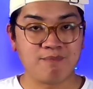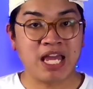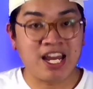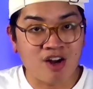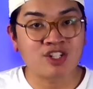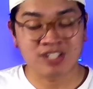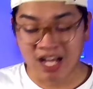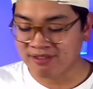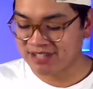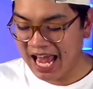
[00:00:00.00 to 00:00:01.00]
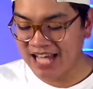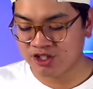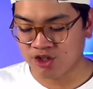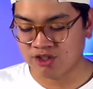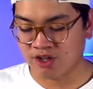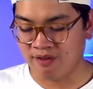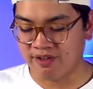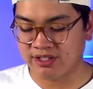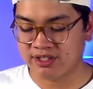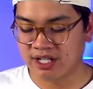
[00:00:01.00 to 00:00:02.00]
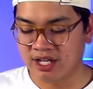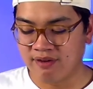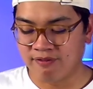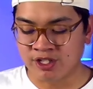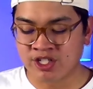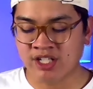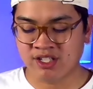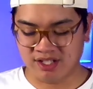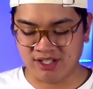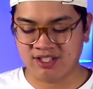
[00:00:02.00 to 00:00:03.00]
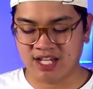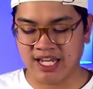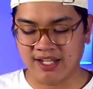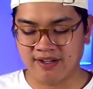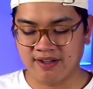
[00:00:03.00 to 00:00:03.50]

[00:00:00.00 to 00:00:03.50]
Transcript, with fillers: and ourselves as your servants, for Jesus' sake.